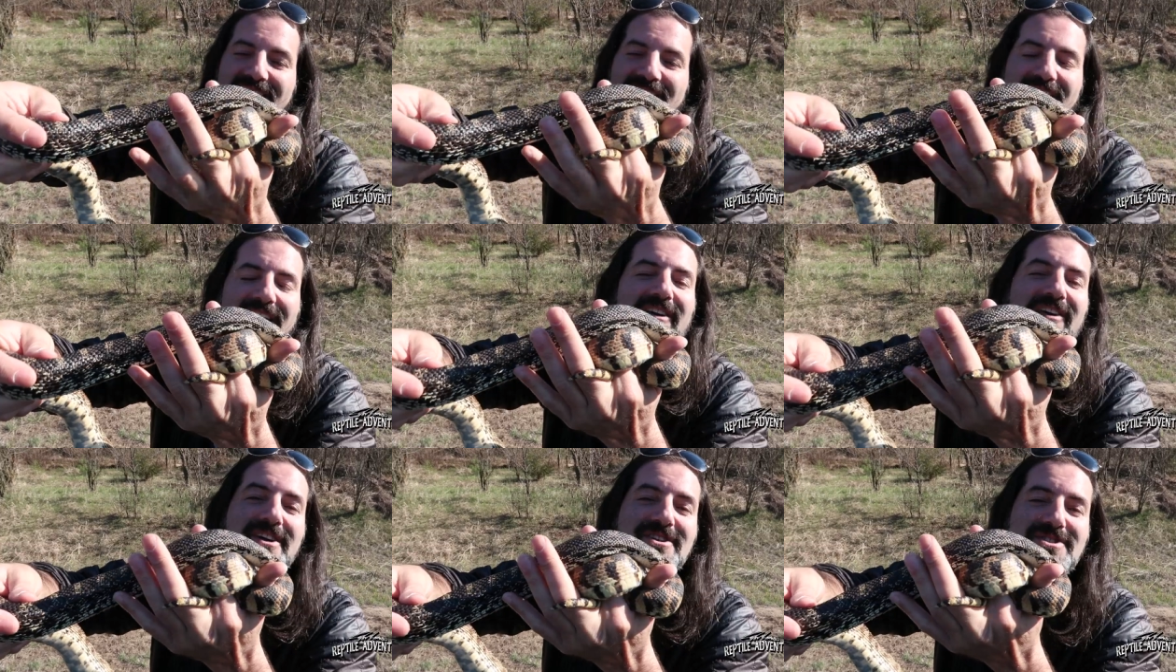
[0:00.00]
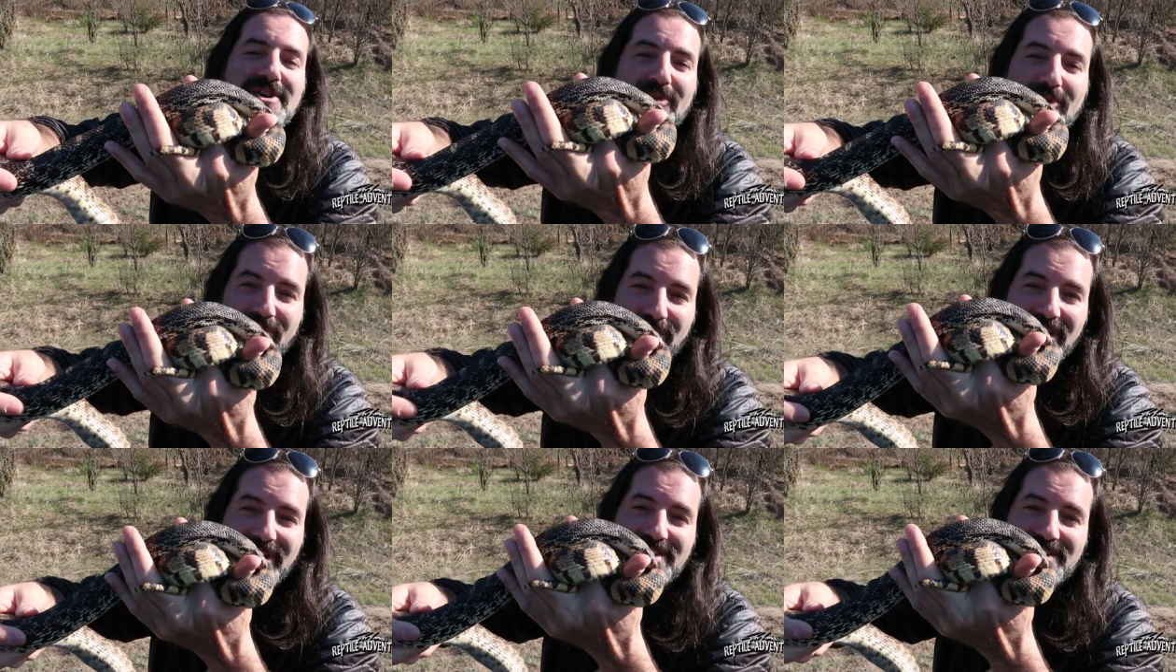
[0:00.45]
There is a
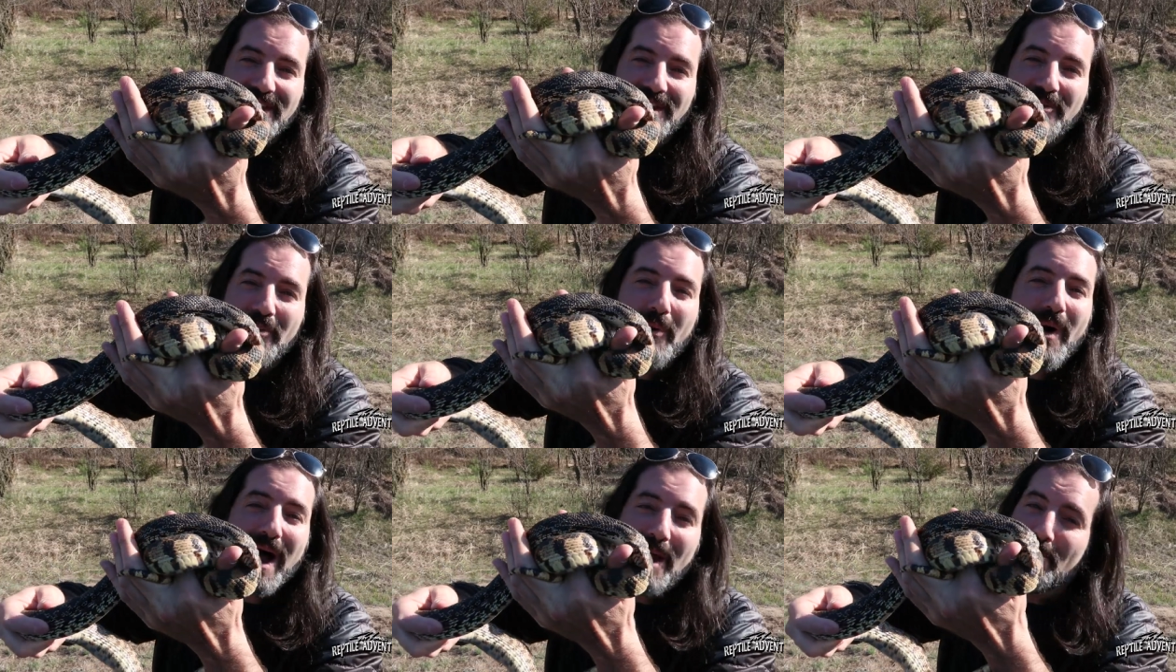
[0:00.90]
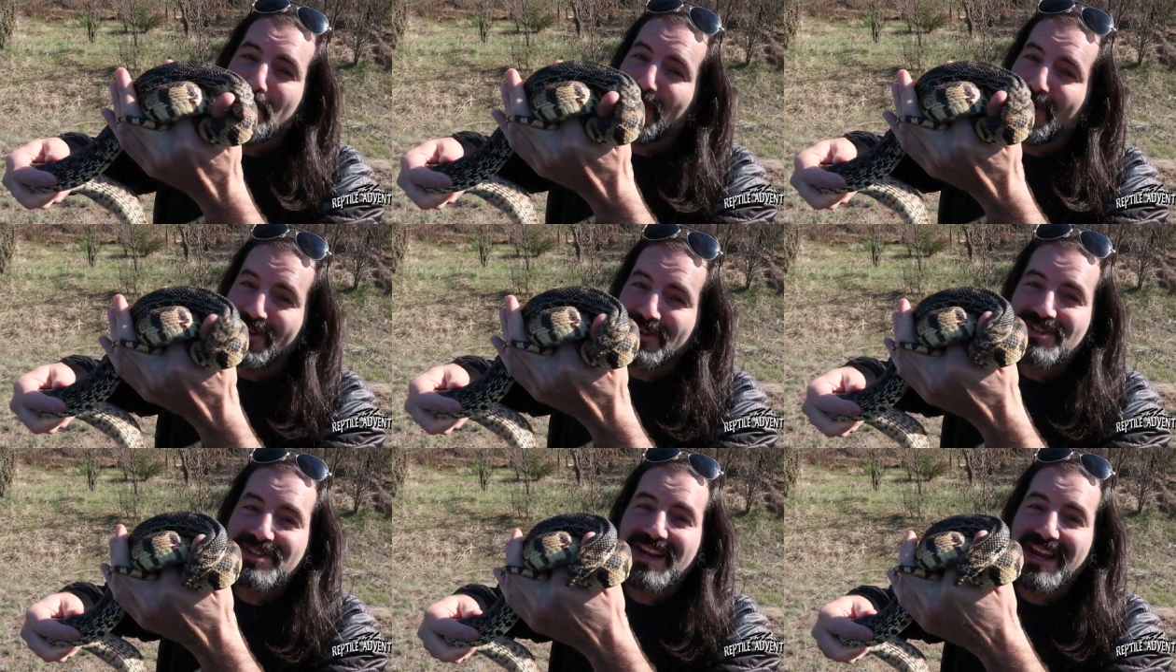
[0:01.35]
reason why
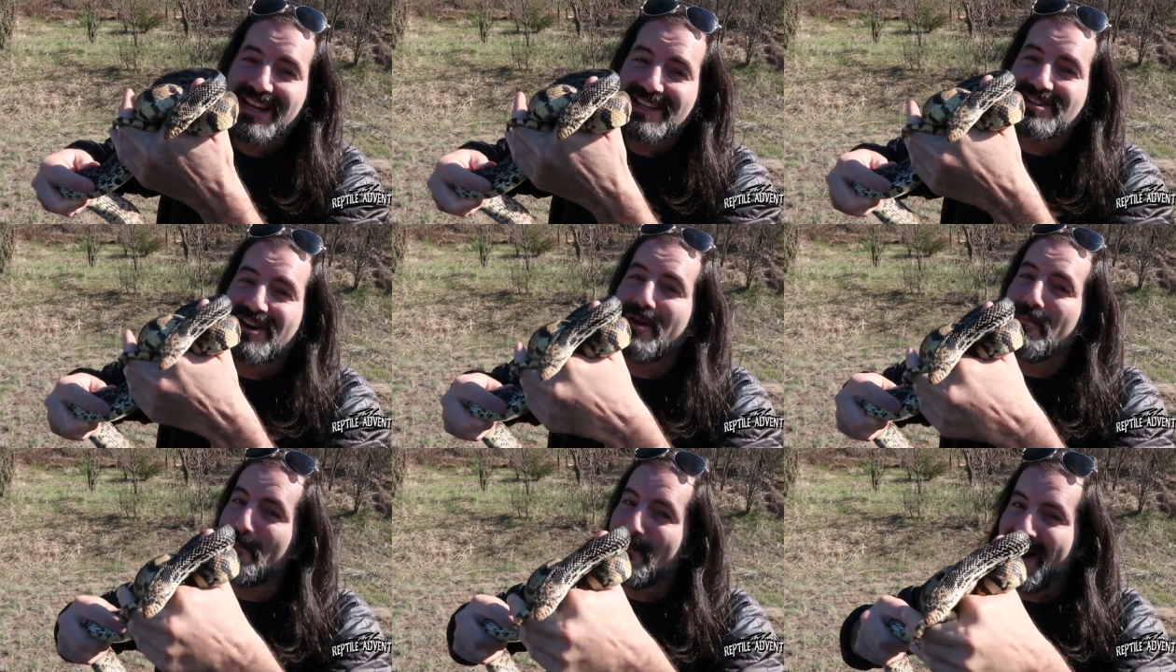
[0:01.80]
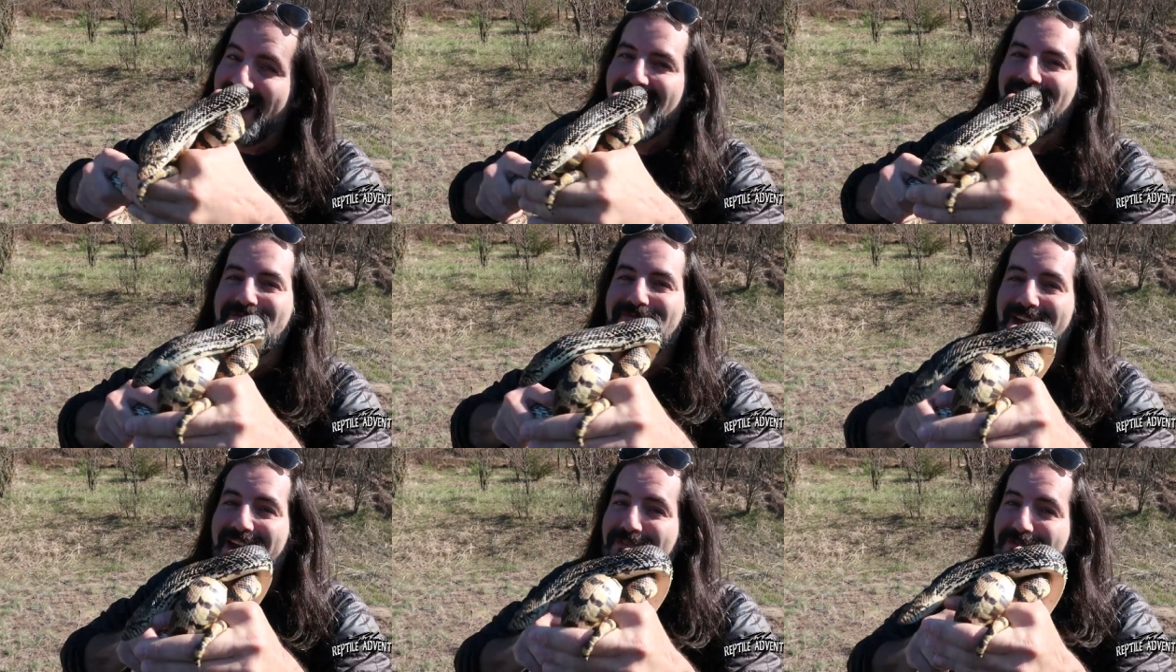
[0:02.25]
bull snakes are
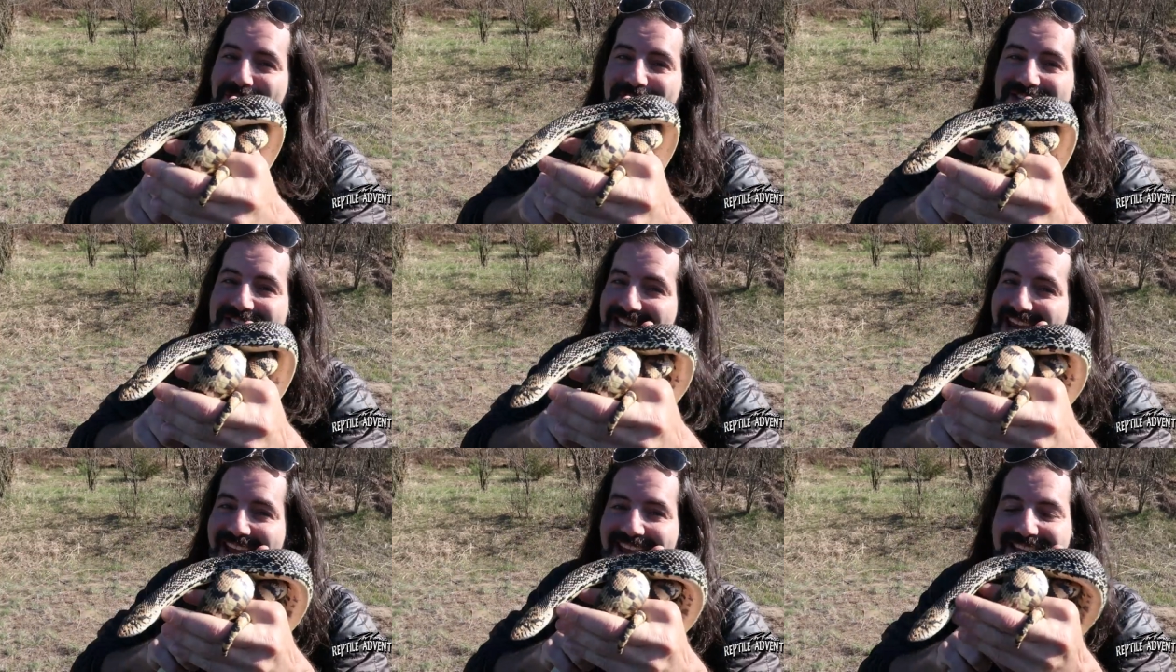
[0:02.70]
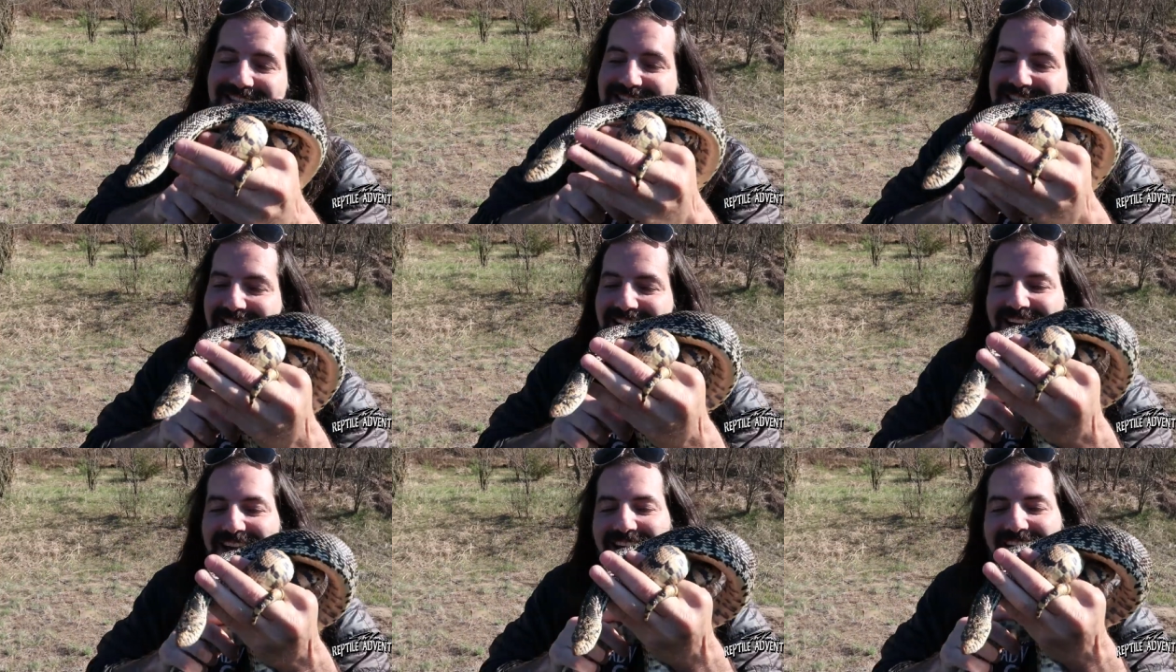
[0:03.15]
my favorite
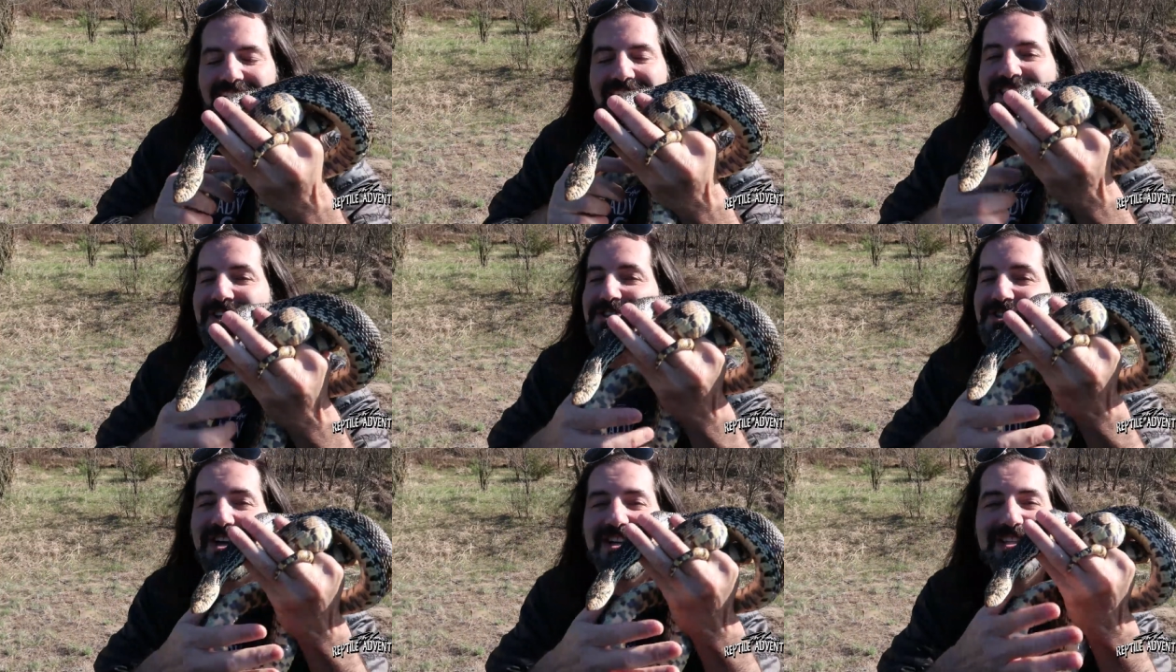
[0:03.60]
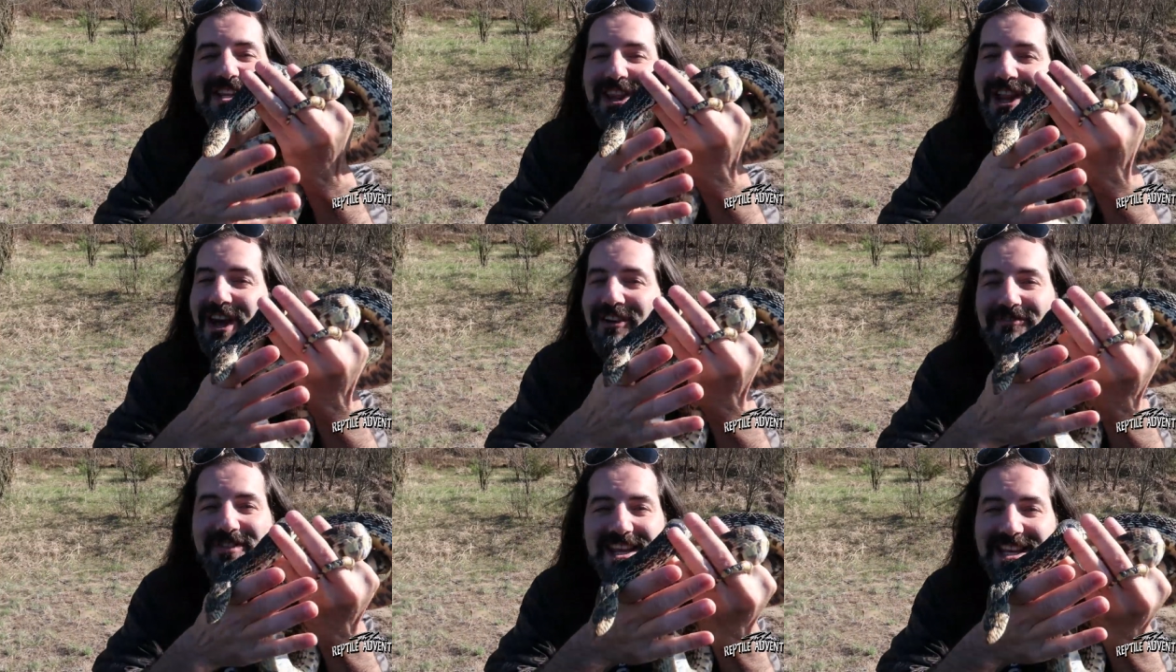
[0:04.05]
snakes. I just
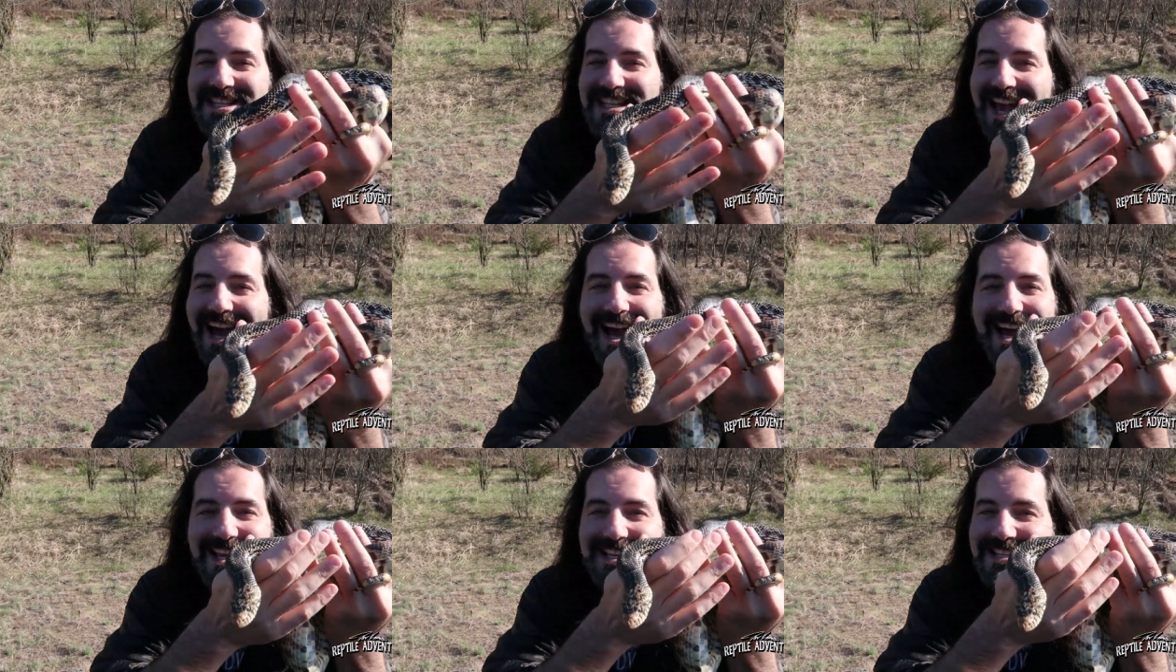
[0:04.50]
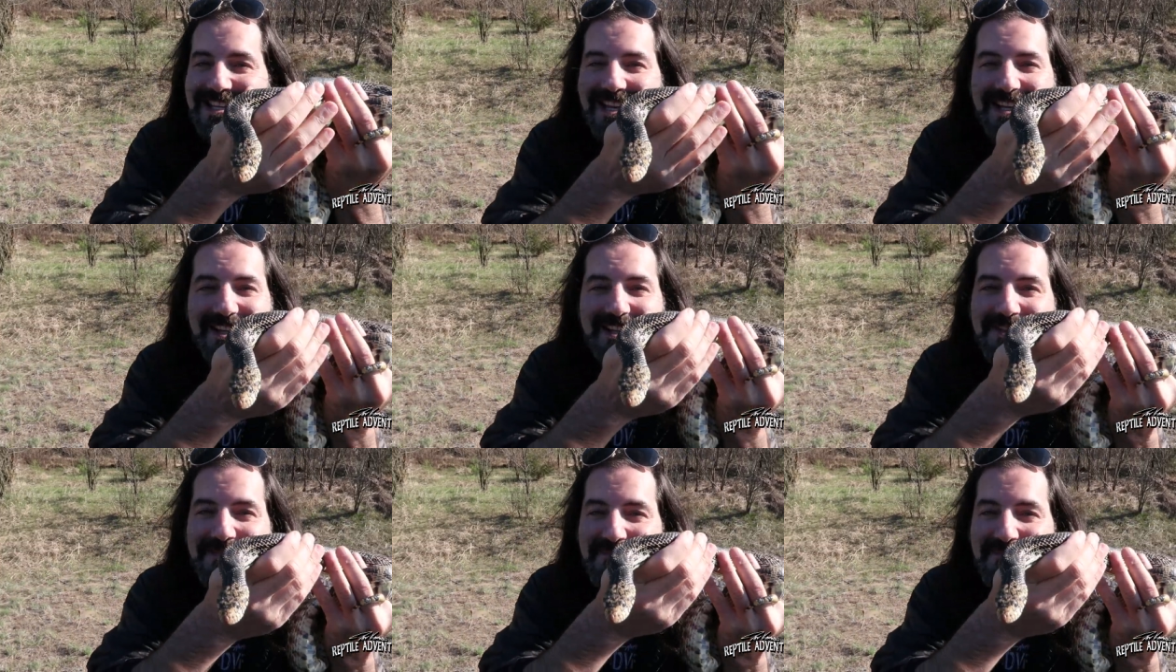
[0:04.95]
love these guys.